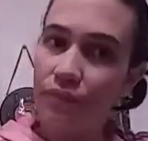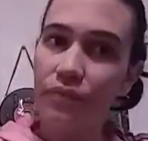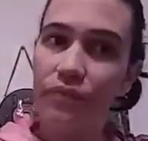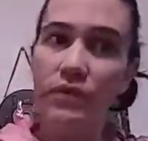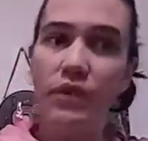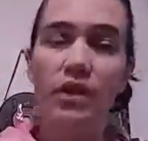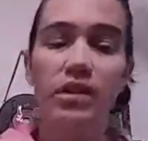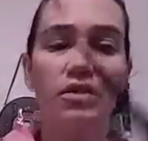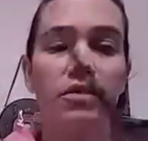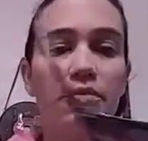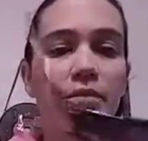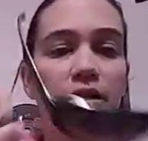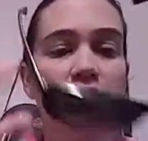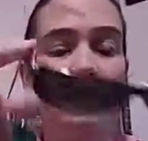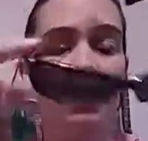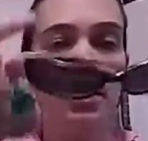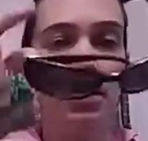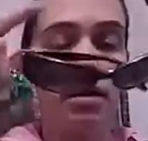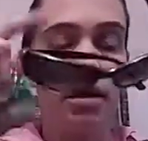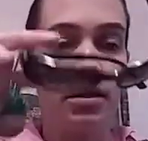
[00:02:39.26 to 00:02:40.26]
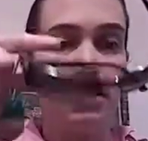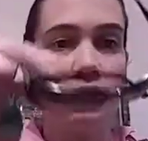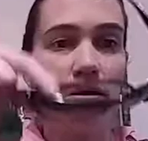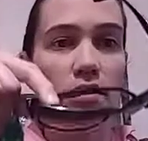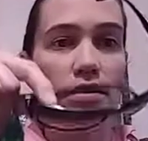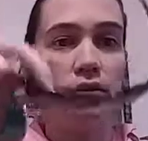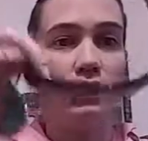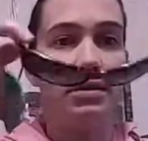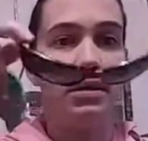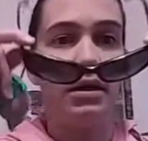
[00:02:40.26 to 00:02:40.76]
these are my
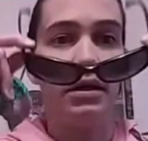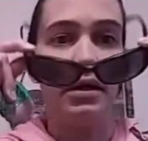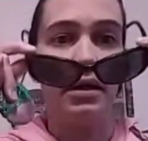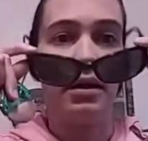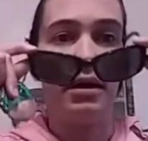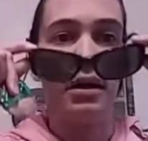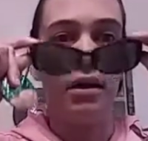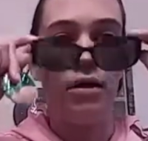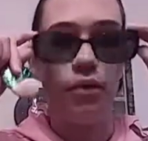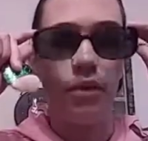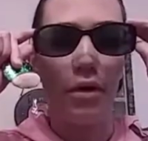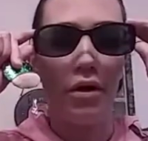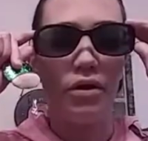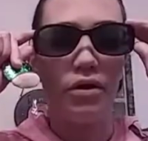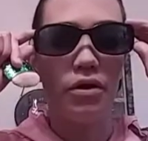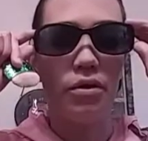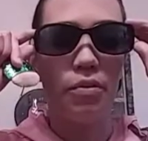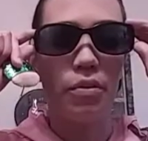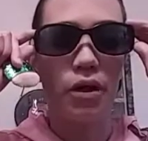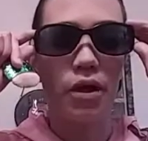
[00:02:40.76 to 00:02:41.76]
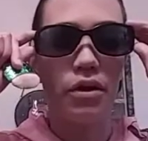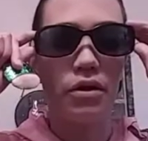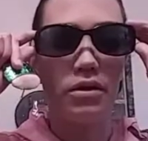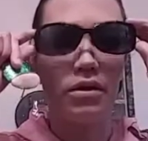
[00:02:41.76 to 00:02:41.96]
sunglasses. Like, I wear the bigger